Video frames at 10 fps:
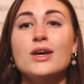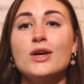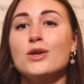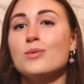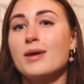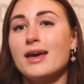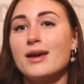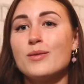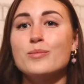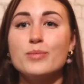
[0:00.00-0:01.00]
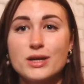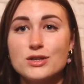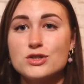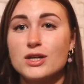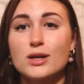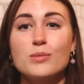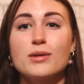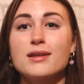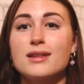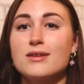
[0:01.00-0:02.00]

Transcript: you may binge and completely